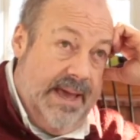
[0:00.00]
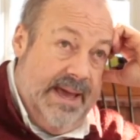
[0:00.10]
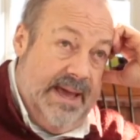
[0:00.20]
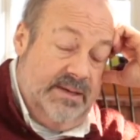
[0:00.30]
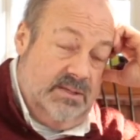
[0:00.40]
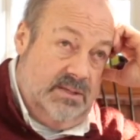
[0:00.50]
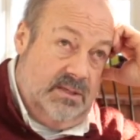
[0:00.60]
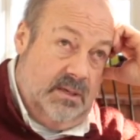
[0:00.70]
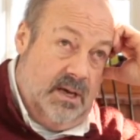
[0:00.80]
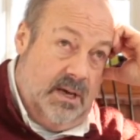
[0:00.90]
And
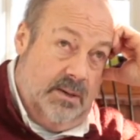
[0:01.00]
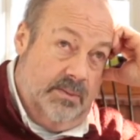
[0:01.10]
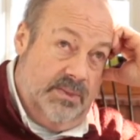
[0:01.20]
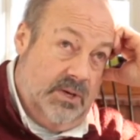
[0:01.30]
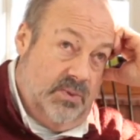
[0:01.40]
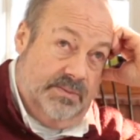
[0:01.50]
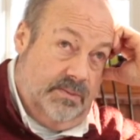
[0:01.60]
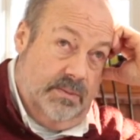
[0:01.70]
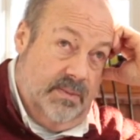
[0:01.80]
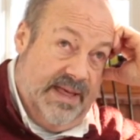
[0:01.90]
you know,
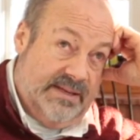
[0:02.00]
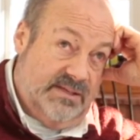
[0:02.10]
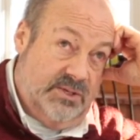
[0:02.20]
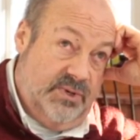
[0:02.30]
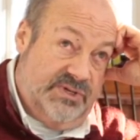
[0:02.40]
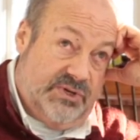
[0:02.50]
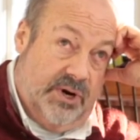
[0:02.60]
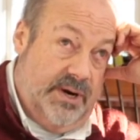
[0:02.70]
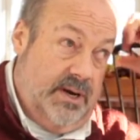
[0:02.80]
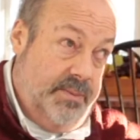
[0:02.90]
that series
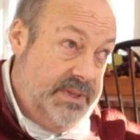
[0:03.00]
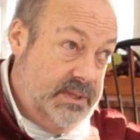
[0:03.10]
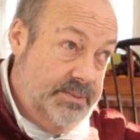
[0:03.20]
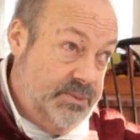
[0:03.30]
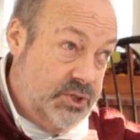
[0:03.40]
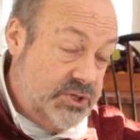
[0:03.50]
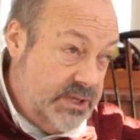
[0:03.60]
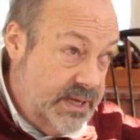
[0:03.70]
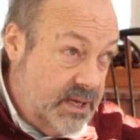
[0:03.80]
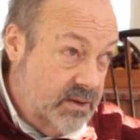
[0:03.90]
started up at the Church
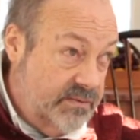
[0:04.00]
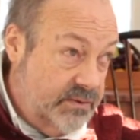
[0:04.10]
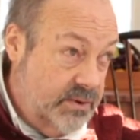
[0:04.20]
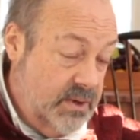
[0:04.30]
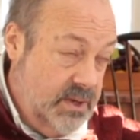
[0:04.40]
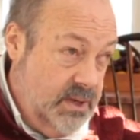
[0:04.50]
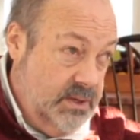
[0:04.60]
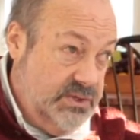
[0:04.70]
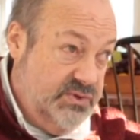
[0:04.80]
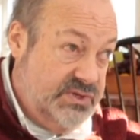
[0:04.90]
on the Hill for
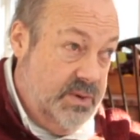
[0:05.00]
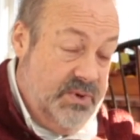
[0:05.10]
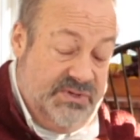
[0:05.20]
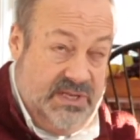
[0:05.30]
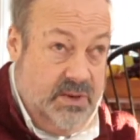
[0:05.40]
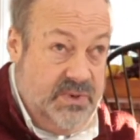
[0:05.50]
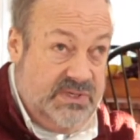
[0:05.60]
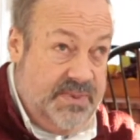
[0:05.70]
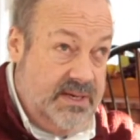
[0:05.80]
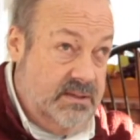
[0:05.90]
2 summers, and then we
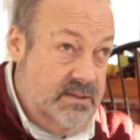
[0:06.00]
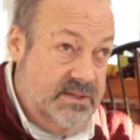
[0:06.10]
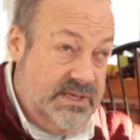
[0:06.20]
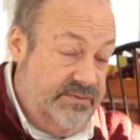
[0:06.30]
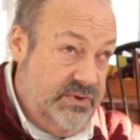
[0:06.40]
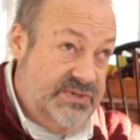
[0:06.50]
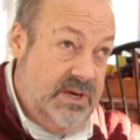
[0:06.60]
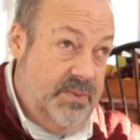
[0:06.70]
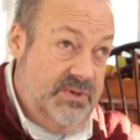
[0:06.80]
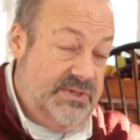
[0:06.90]
spent several
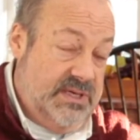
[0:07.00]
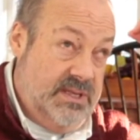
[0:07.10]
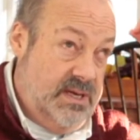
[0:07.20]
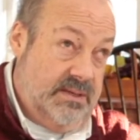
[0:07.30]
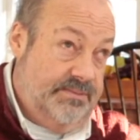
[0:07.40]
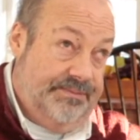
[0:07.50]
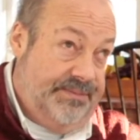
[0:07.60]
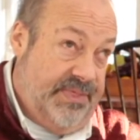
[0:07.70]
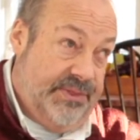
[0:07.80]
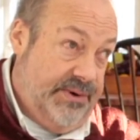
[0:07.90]
summers in that
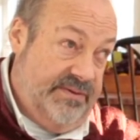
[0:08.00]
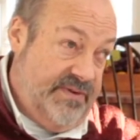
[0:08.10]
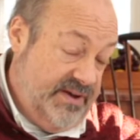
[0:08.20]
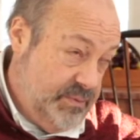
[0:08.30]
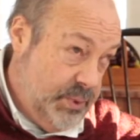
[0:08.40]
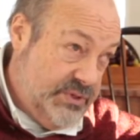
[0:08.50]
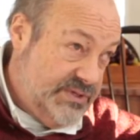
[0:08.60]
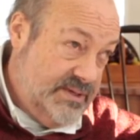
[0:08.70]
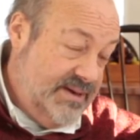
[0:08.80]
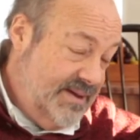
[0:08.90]

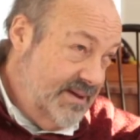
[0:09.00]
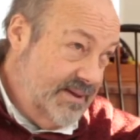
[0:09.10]
35-person,